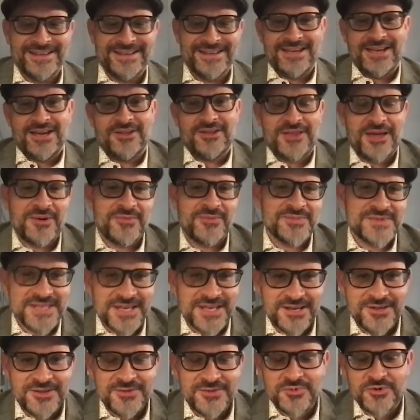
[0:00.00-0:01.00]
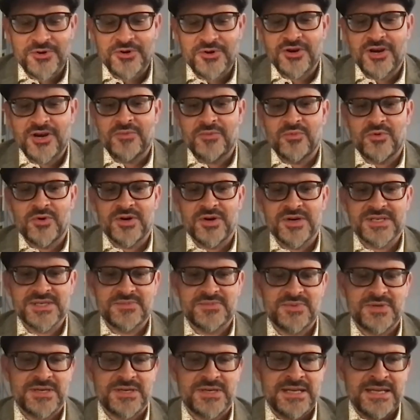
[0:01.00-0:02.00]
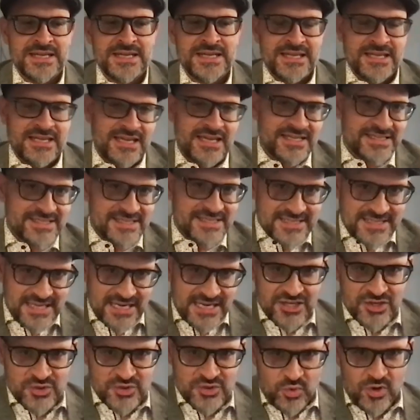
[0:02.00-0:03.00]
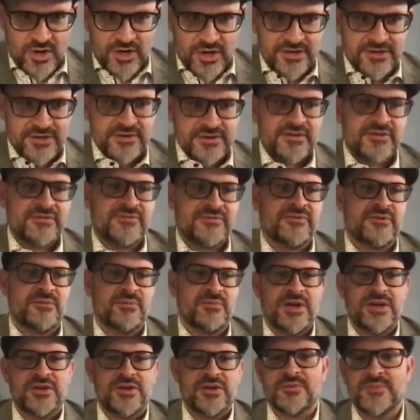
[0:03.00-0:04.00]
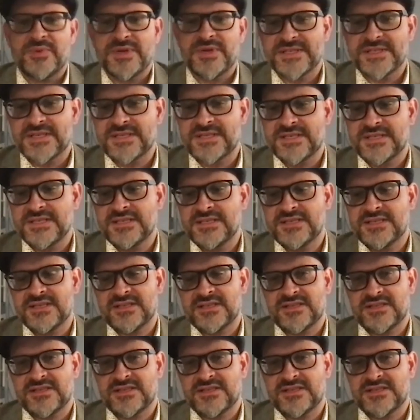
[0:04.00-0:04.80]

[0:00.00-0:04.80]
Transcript: how that side of the program works. But that's stage one for micro businesses.